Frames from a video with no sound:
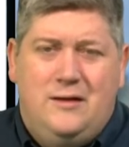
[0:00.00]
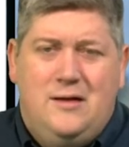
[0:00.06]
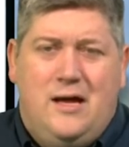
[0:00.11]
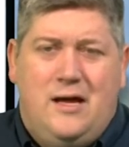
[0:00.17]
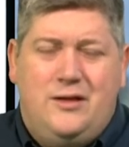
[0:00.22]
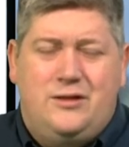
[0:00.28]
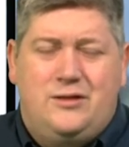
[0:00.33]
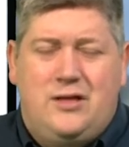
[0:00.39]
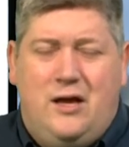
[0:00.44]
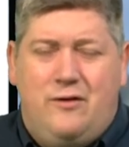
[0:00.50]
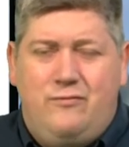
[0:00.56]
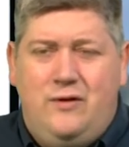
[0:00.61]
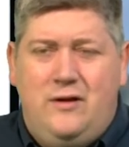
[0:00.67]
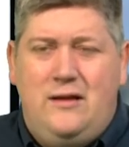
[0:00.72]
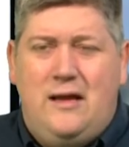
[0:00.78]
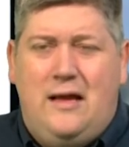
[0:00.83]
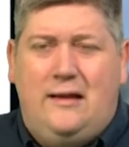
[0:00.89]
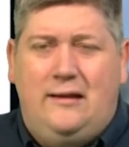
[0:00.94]
And you start
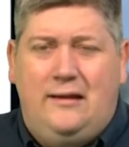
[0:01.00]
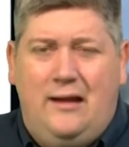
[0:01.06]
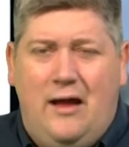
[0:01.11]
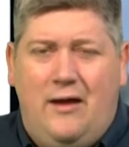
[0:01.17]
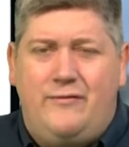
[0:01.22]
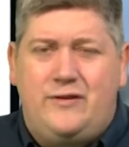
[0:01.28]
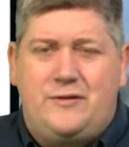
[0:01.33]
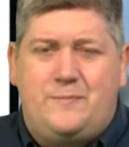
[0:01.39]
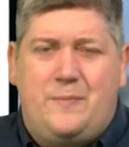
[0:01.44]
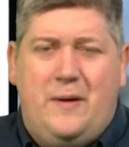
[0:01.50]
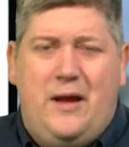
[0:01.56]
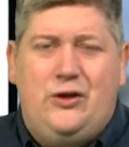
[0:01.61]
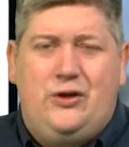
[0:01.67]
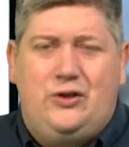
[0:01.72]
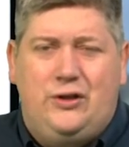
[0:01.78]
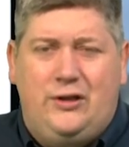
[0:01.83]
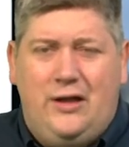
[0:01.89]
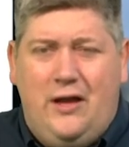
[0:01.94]
reading that love is
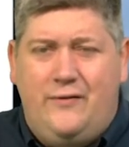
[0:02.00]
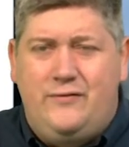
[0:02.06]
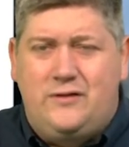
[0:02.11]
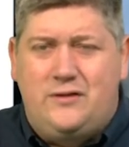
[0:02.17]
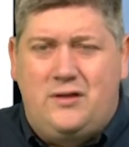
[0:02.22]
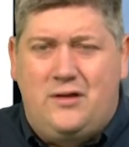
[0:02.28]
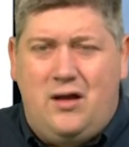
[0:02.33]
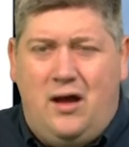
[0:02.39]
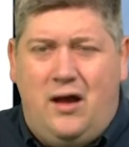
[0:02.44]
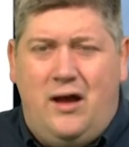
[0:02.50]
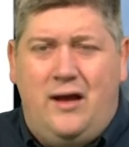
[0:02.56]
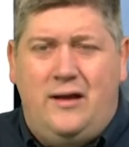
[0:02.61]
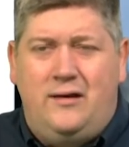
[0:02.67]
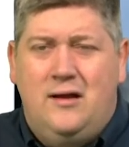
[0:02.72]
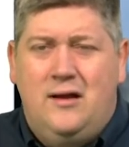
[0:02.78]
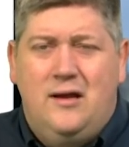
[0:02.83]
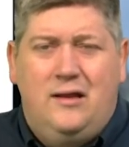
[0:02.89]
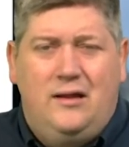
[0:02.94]
patient, love is
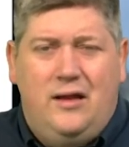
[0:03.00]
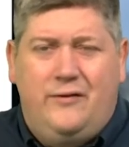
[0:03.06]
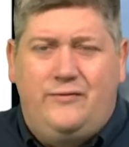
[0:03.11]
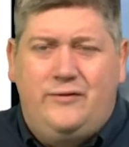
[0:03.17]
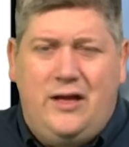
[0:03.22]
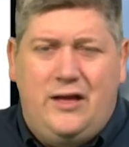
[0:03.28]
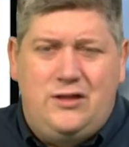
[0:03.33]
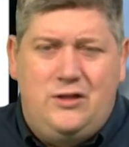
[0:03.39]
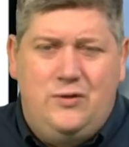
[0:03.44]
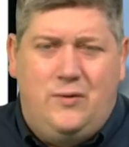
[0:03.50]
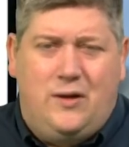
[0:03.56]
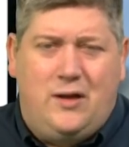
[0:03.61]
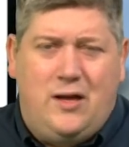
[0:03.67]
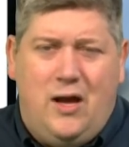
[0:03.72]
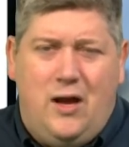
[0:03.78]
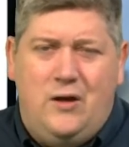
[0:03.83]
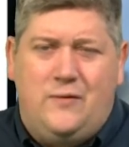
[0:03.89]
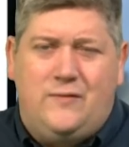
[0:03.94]
kind, love takes no
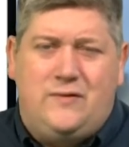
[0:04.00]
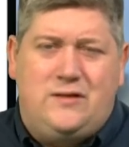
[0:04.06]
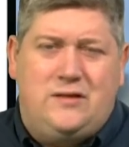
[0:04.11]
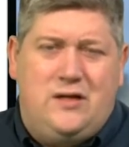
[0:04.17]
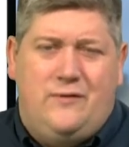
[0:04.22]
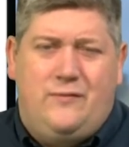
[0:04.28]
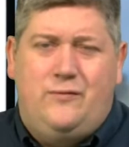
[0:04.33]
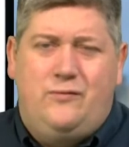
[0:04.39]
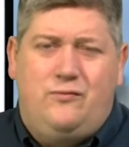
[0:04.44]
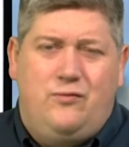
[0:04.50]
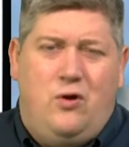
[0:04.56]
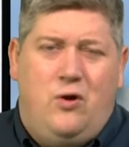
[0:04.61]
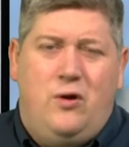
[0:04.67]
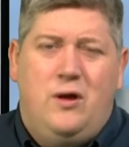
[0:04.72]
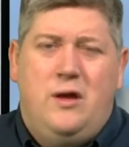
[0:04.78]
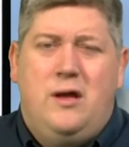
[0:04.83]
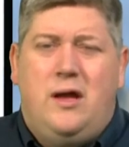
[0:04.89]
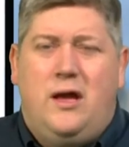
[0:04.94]
account of a suffered
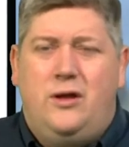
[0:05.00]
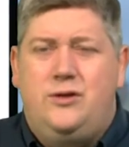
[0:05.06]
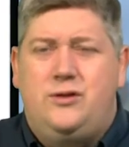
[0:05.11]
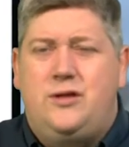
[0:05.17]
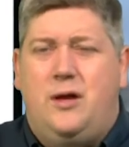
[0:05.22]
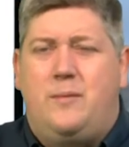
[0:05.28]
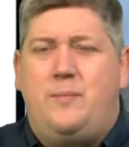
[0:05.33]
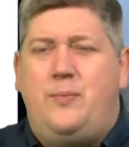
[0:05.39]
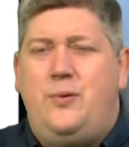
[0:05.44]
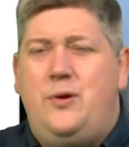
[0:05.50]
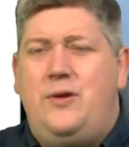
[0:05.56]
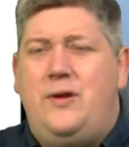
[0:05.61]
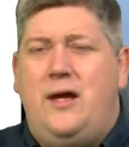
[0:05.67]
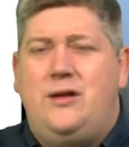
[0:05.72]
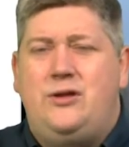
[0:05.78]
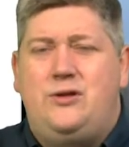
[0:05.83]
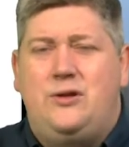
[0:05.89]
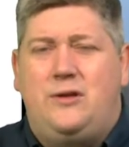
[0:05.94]
wrong. And you start putting
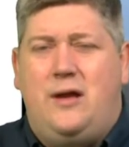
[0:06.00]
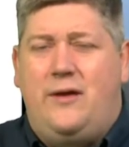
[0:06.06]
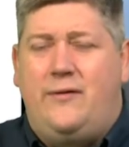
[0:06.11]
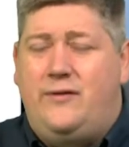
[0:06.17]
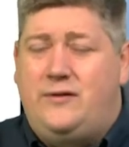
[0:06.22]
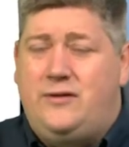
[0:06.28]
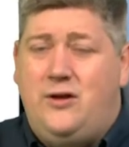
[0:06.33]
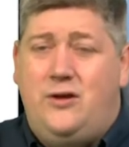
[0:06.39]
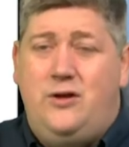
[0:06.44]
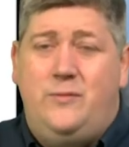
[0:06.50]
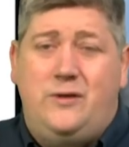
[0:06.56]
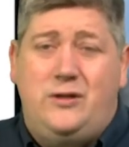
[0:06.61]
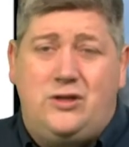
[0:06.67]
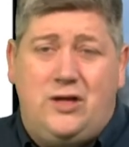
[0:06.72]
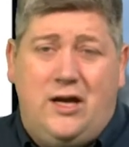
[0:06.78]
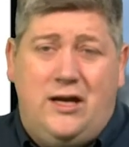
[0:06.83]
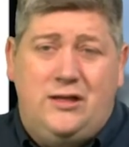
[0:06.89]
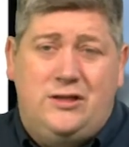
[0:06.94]
that into your life, I tell you, you'll be
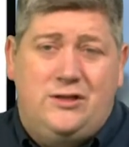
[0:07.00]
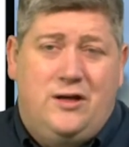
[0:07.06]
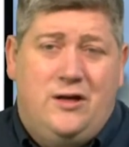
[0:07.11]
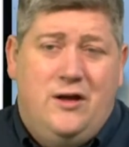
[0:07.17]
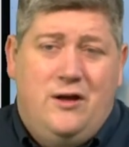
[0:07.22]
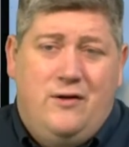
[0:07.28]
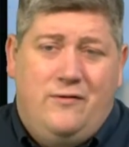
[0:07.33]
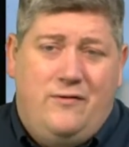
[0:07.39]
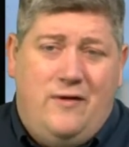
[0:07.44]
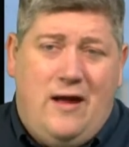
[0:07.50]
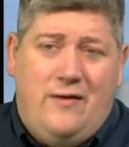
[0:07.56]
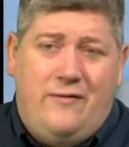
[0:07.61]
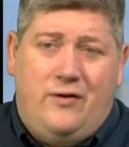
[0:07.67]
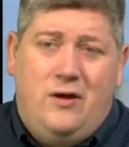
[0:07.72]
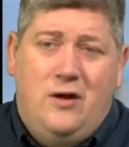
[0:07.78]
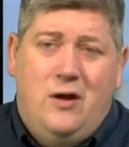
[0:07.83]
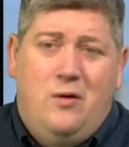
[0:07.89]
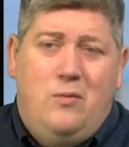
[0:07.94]
changed
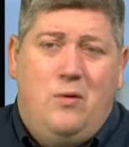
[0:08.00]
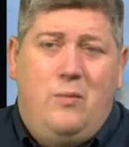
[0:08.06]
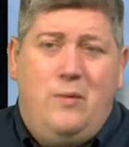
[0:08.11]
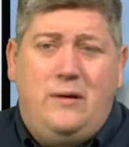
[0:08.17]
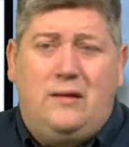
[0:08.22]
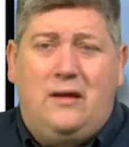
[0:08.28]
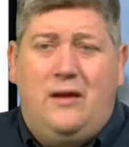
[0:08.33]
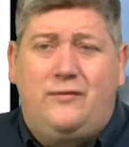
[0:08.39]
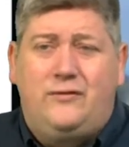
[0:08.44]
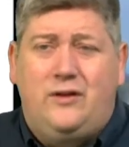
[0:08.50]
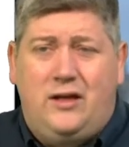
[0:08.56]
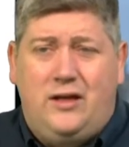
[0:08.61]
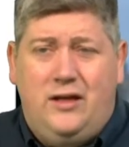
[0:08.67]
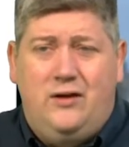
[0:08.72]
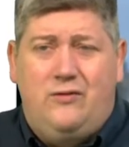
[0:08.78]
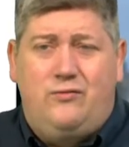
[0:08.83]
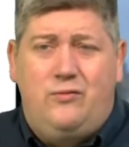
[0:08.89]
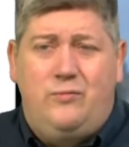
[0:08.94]
forever. Well, we'd love to
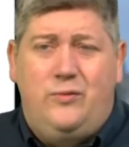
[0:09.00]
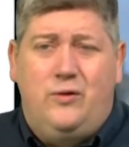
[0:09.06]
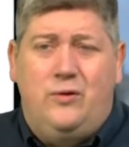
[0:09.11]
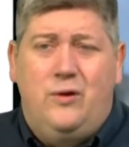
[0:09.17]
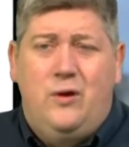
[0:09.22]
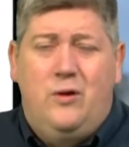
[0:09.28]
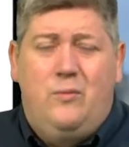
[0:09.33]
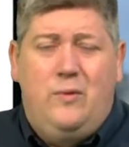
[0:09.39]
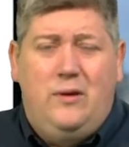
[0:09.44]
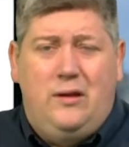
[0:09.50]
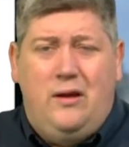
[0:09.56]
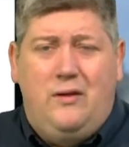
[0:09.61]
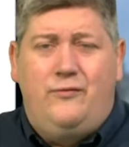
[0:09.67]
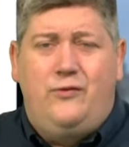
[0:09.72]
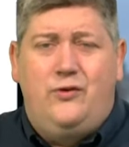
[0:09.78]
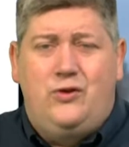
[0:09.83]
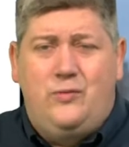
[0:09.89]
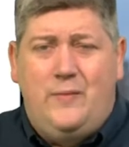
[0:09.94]
hear from you. We'd
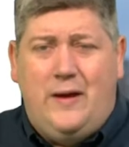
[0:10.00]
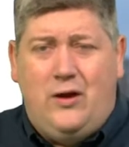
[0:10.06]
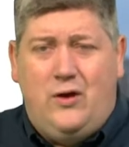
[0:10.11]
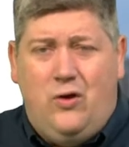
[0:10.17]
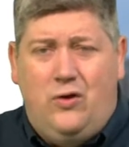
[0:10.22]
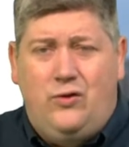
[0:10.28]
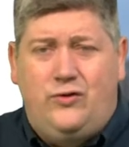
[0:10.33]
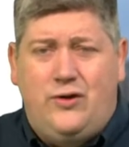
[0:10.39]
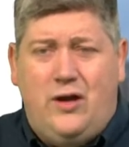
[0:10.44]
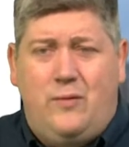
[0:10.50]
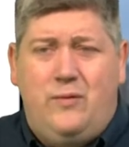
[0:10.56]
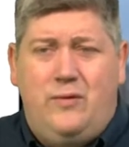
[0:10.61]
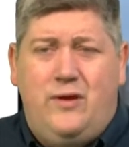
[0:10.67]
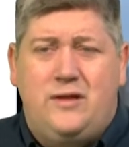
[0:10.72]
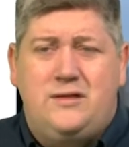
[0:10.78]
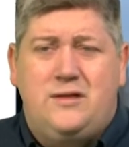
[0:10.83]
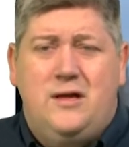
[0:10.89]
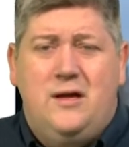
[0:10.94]
love for you to make contact
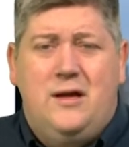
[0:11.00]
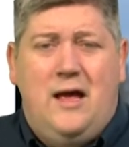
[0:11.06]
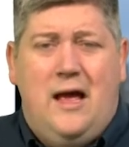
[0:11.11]
with us.